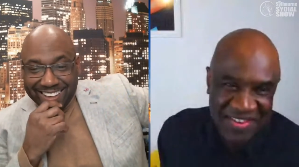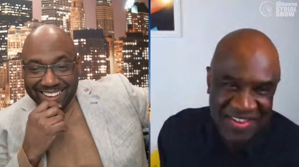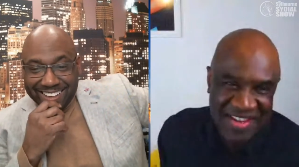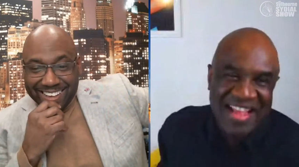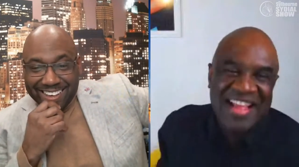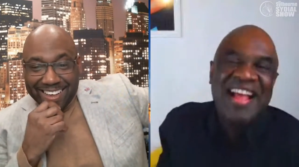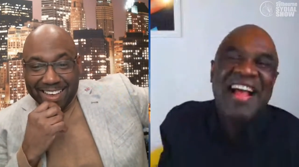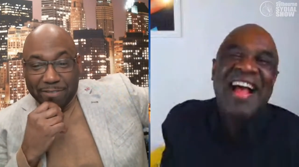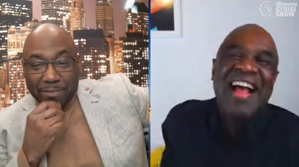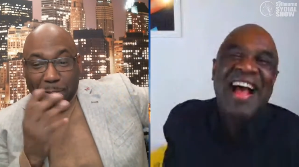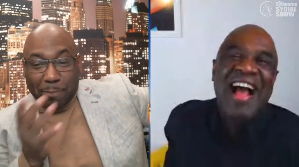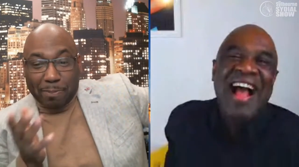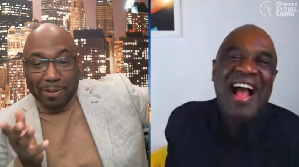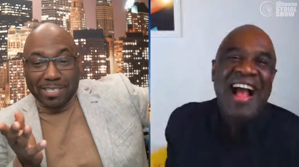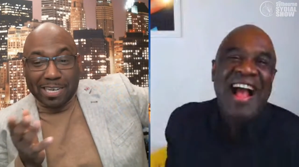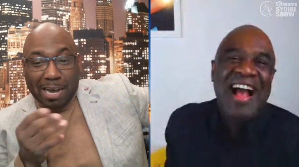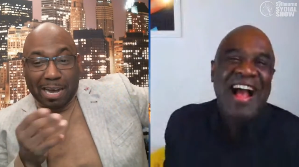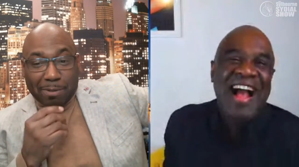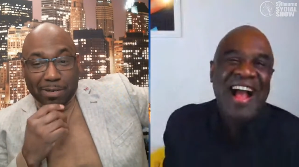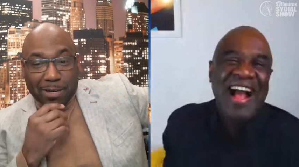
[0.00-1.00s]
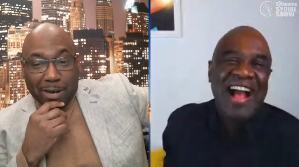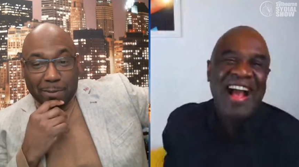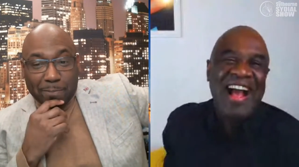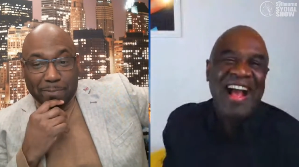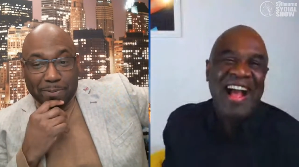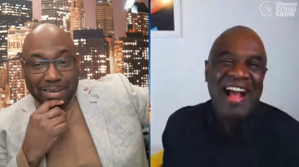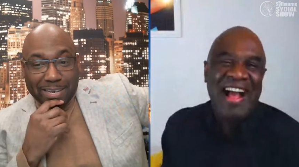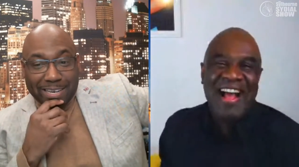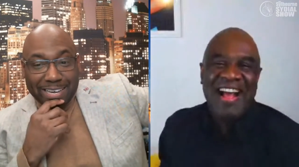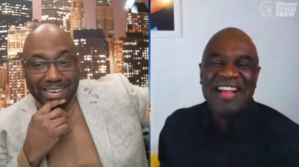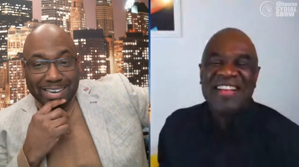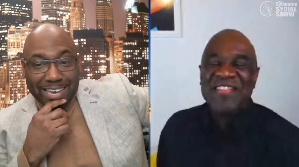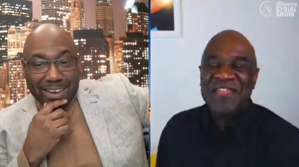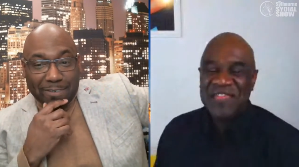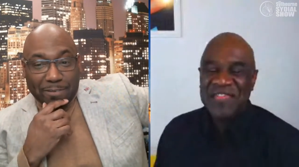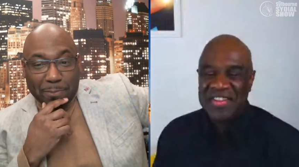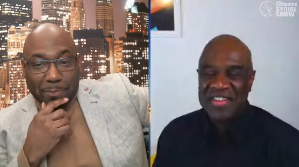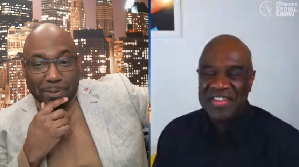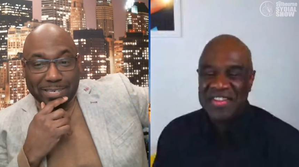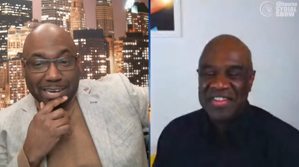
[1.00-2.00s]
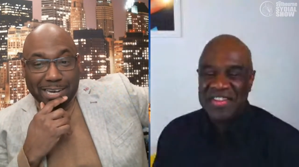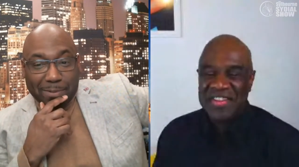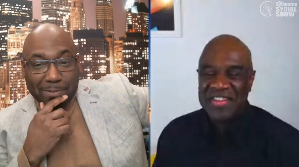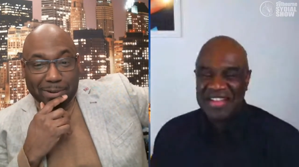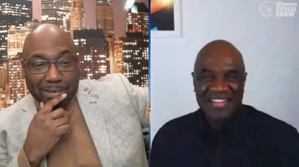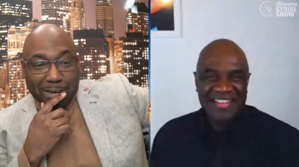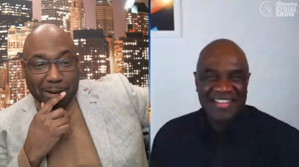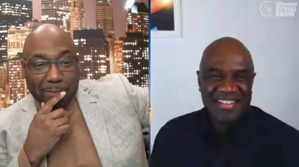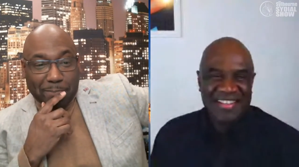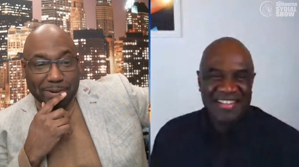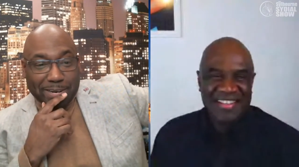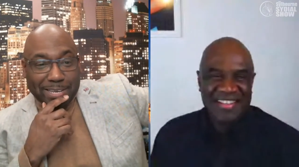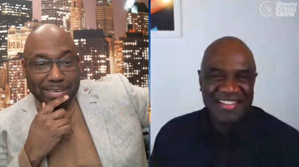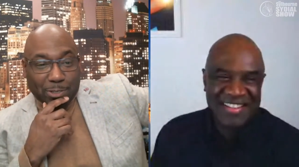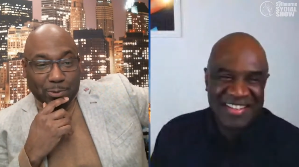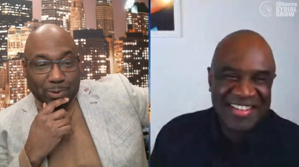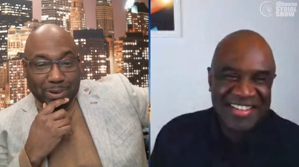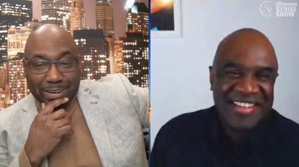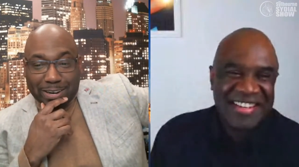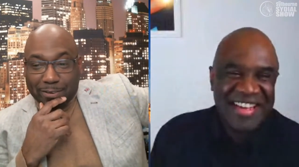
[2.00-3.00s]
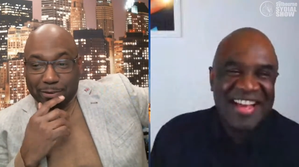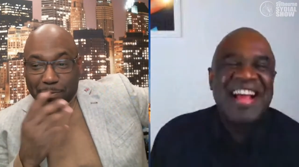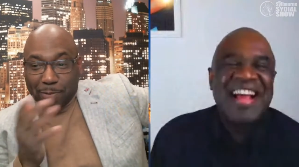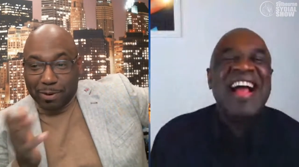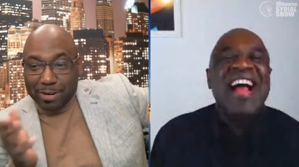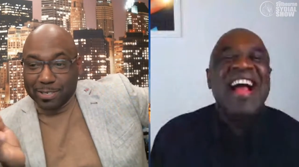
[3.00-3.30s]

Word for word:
Speaker 1: the pajama company. Even the pajama company as well. Everybody's known.